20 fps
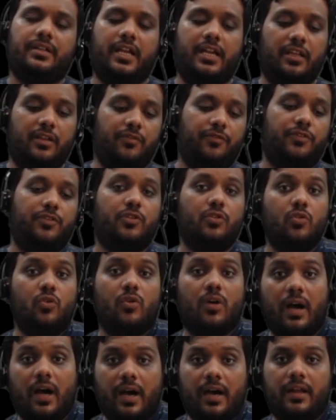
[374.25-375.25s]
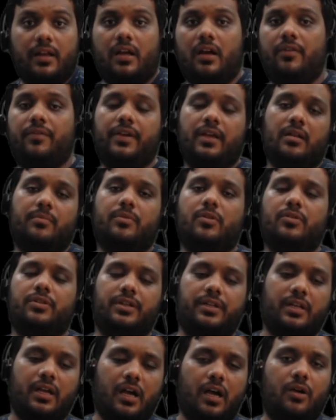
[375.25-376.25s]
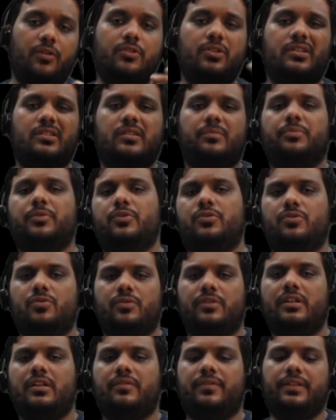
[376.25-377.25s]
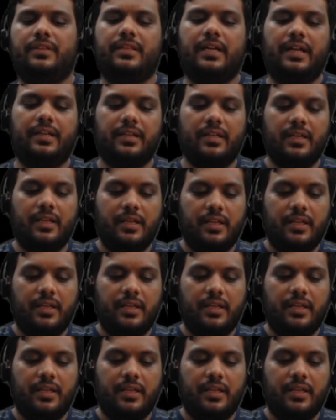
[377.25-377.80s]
and if you are aware about it, how you are supposed to deal with that,